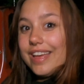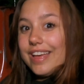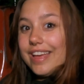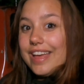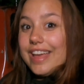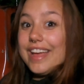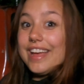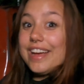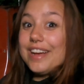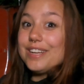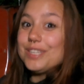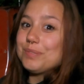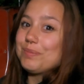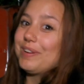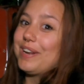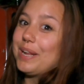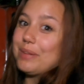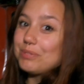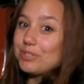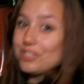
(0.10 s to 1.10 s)
Hey guys, my
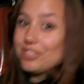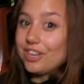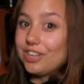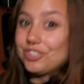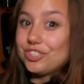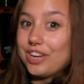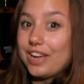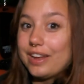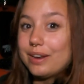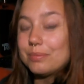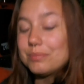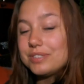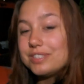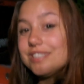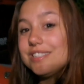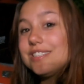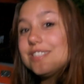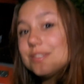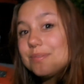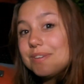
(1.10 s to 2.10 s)
name's Natasha Adams and
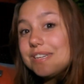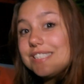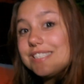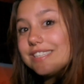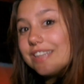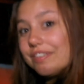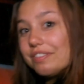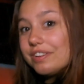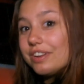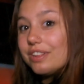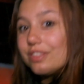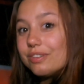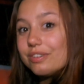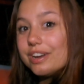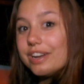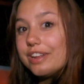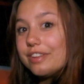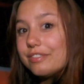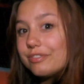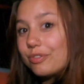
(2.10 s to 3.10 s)
this is my
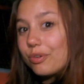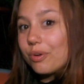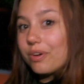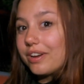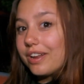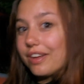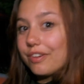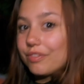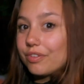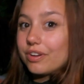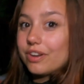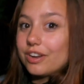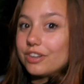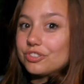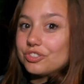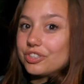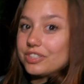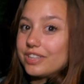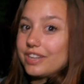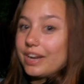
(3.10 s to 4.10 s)
73 Ford
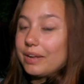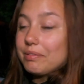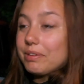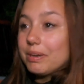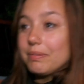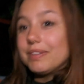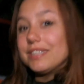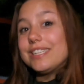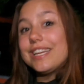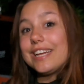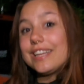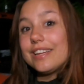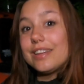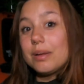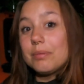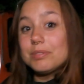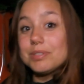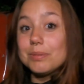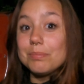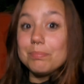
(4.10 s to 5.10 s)
F100 that I'm going to be taking
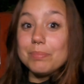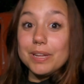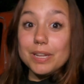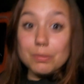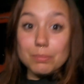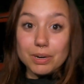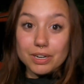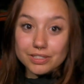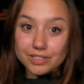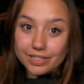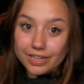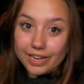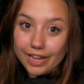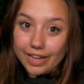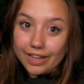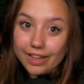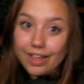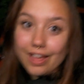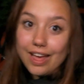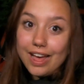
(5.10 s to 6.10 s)
up to Big Bear
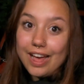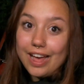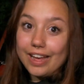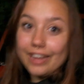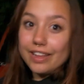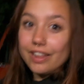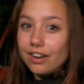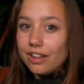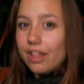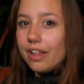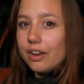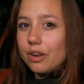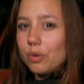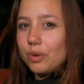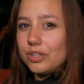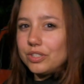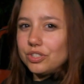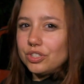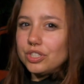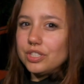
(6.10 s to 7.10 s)
today. I get a lot of
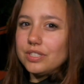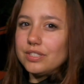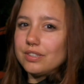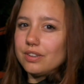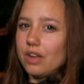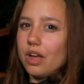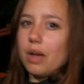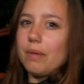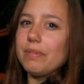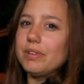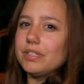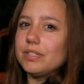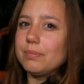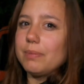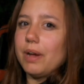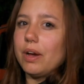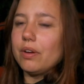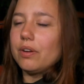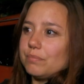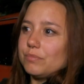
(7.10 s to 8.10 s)
questions and comments
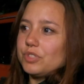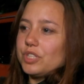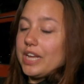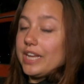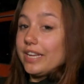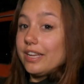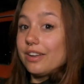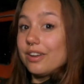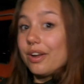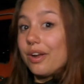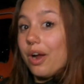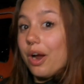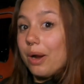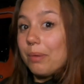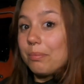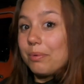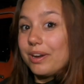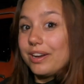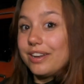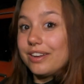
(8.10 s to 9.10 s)
about taking a
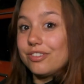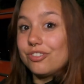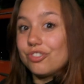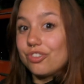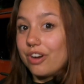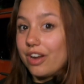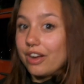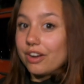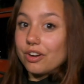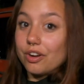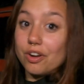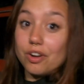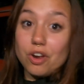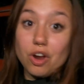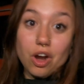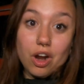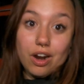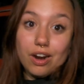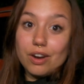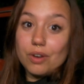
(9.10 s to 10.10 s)
carbureted truck or
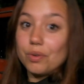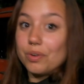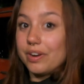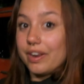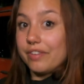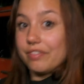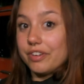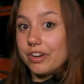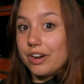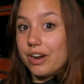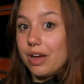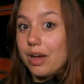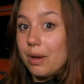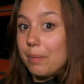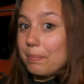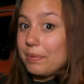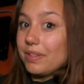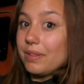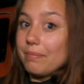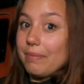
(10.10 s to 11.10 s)
car or whatever
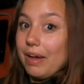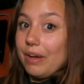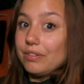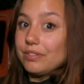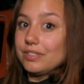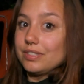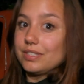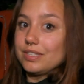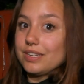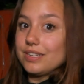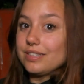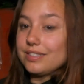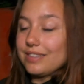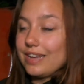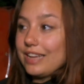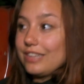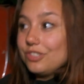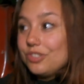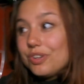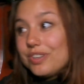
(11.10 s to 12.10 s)
up in the mountains because
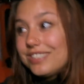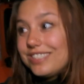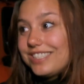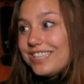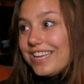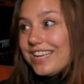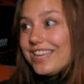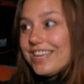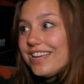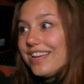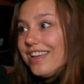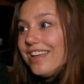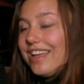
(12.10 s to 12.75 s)
as you can see